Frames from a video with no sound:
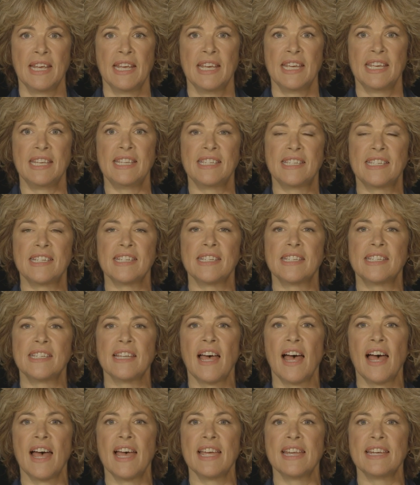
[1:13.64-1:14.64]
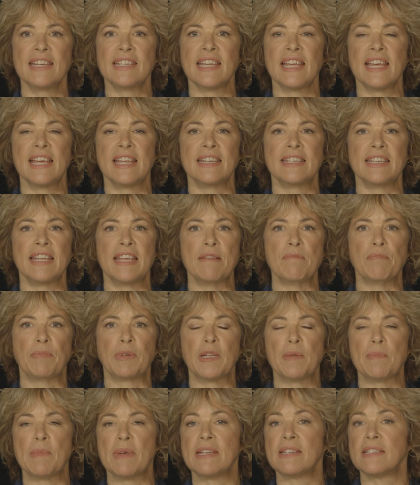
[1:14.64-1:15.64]
He's designed and
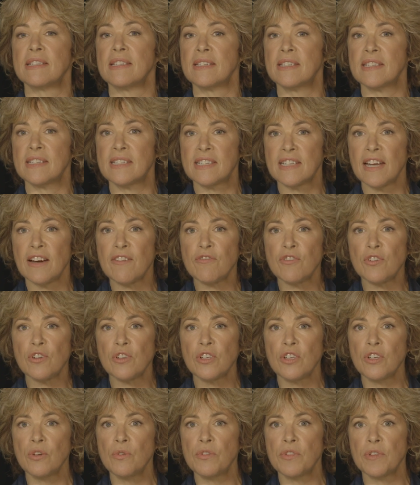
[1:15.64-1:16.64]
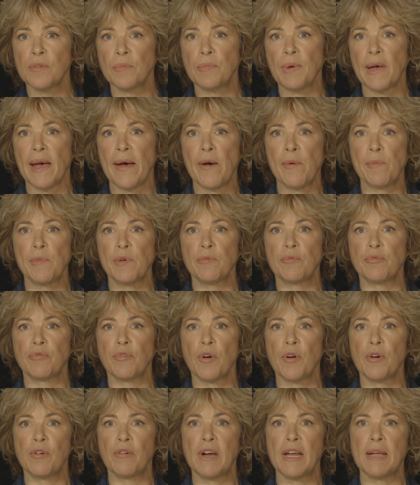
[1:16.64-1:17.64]
implemented several youth empowerment
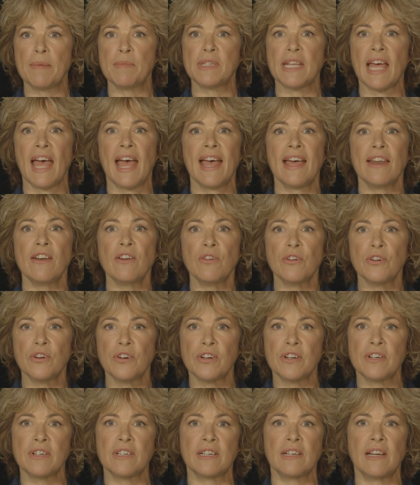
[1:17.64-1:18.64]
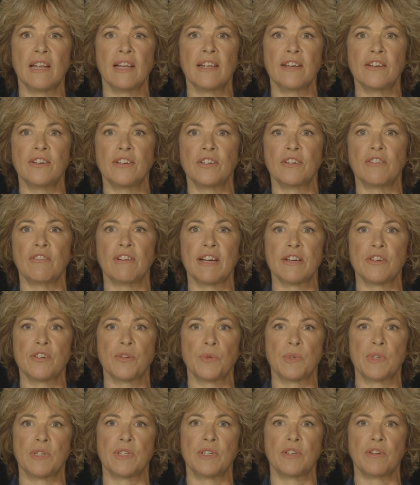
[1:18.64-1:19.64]
programs and earned an
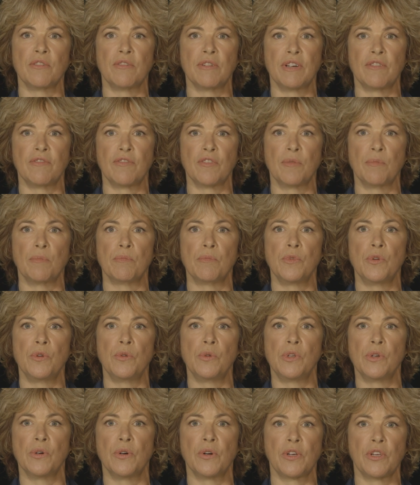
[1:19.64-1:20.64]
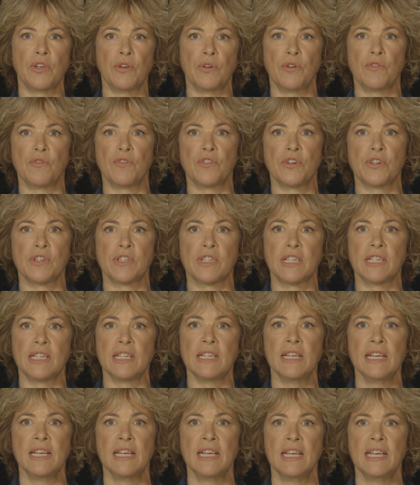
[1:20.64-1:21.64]
undergraduate degree from New York
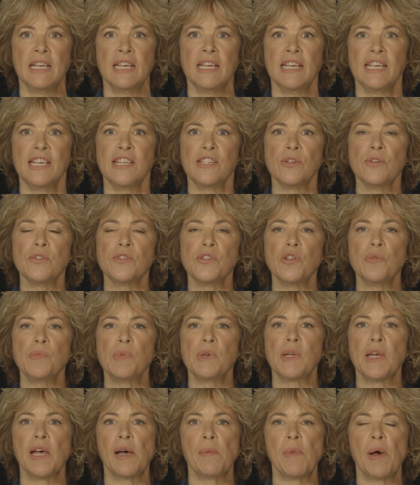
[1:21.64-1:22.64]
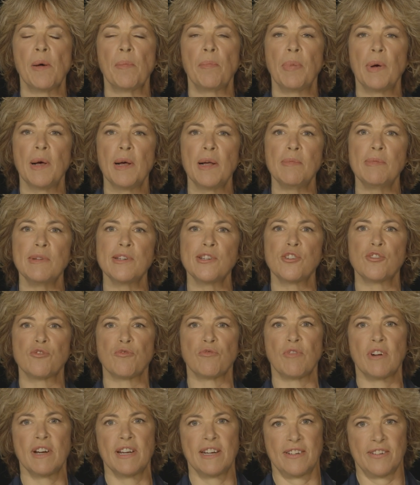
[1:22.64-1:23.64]
University. He's also become a published
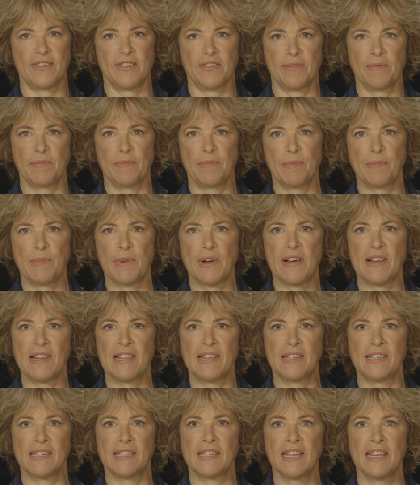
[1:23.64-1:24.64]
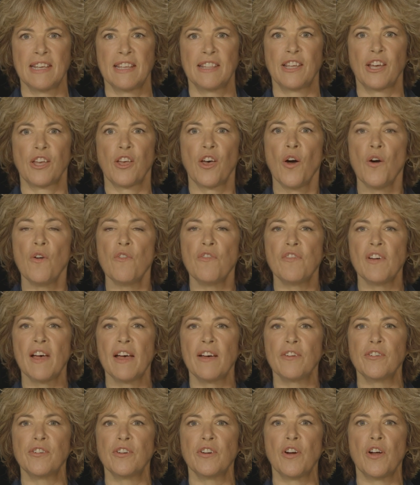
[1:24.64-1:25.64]
writer. Marlon's the
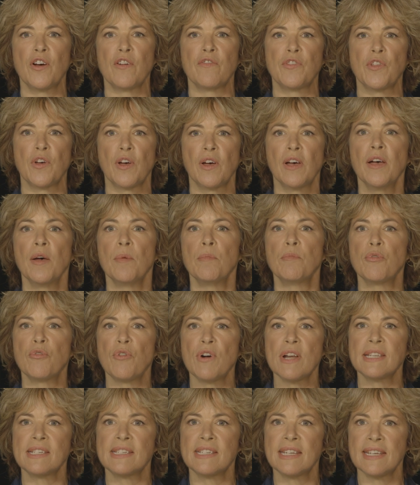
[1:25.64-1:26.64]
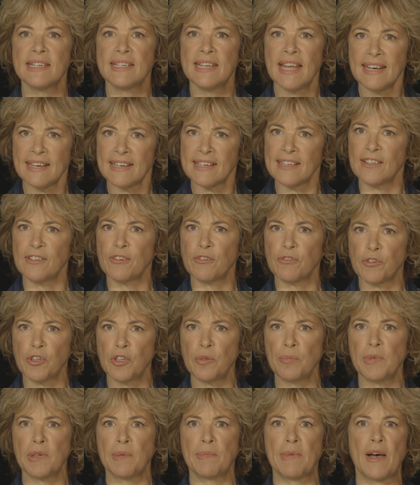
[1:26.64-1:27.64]
co-founder of the Precedential
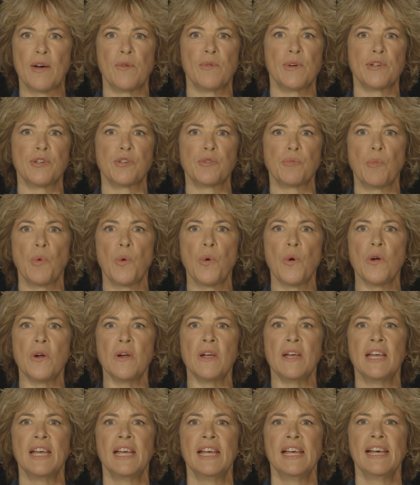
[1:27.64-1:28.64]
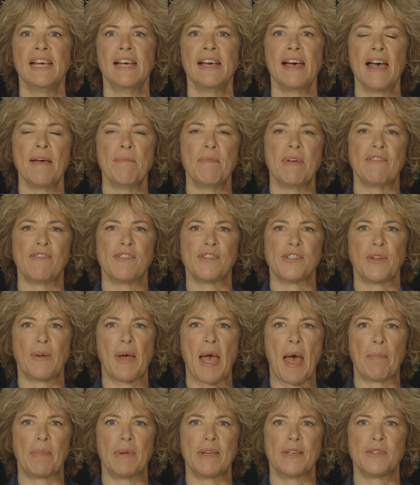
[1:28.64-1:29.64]
Group, about which more. I'm ever so
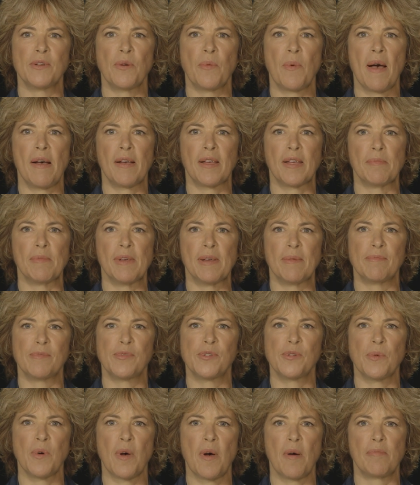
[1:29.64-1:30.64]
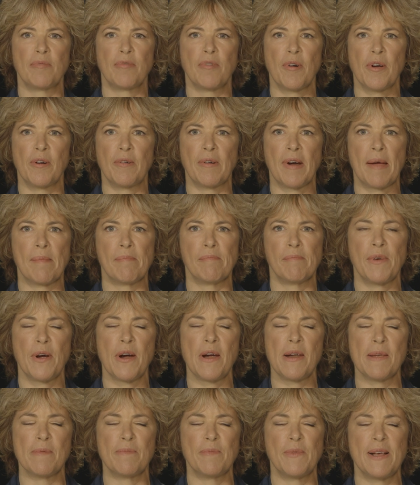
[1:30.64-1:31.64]
happy to welcome him to our program.
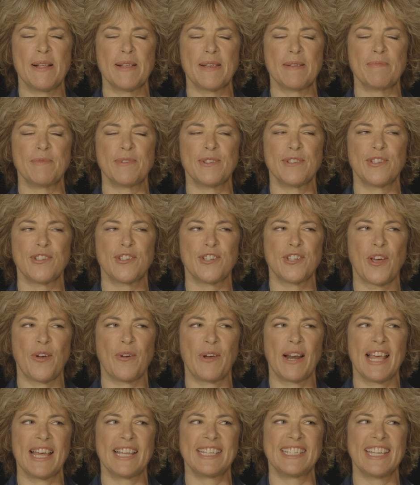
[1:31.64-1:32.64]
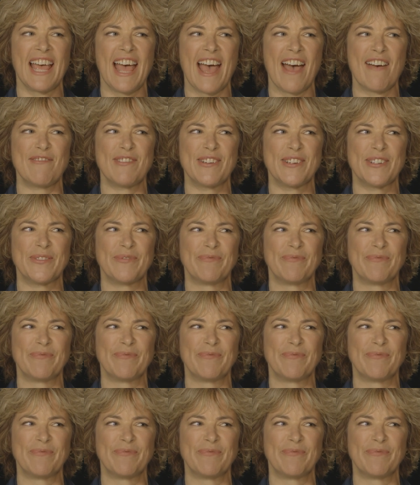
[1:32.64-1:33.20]
Marlon, welcome to the show. Glad to have you.